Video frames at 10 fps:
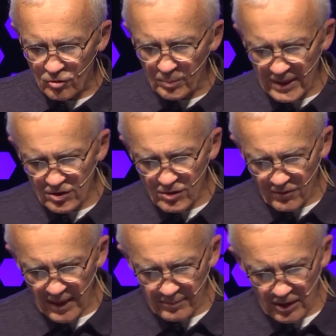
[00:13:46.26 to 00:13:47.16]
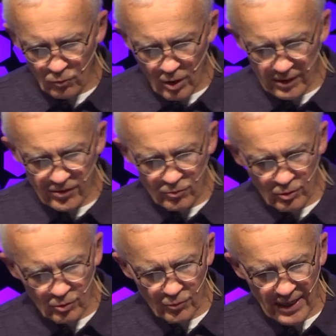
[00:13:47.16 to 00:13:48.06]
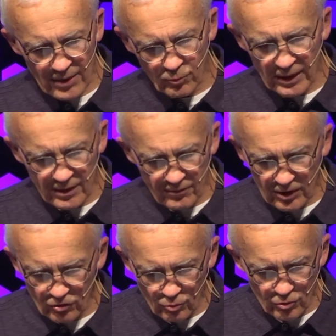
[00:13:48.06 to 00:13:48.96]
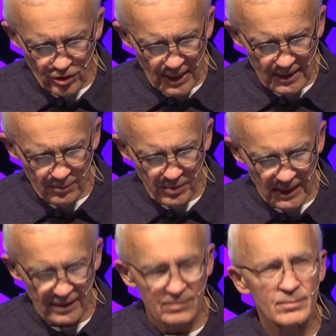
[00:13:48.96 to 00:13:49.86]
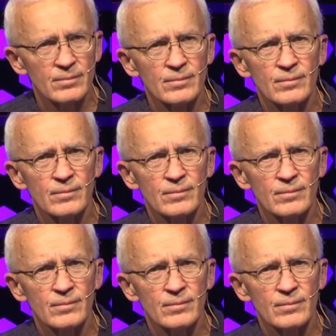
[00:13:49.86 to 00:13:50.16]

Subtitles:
So Mason's family walked through that week of excruciating pain.